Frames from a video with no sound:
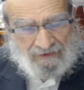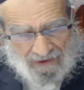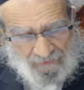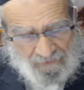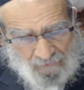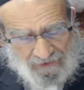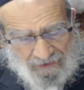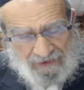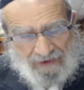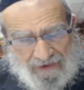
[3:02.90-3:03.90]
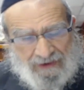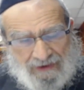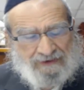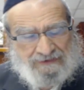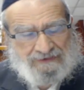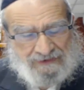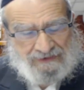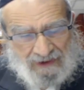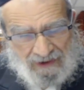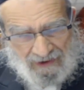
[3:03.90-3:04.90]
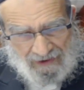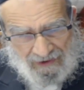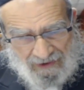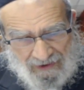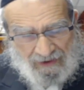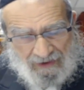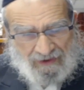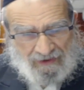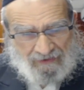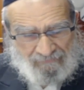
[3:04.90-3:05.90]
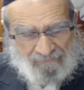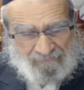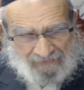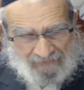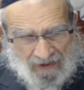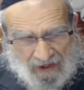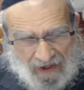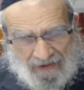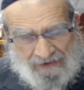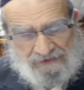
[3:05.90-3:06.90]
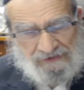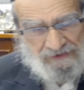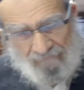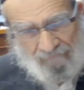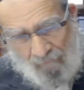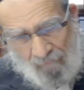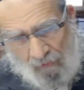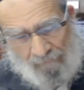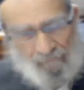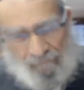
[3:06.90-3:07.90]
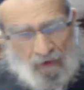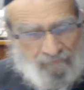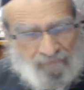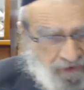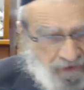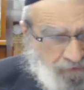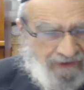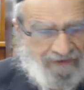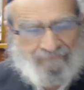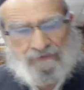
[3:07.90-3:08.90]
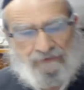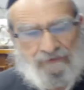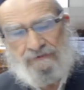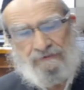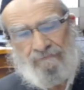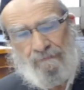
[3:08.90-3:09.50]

Tainug is the, the highest form of the Gili HaNefesh.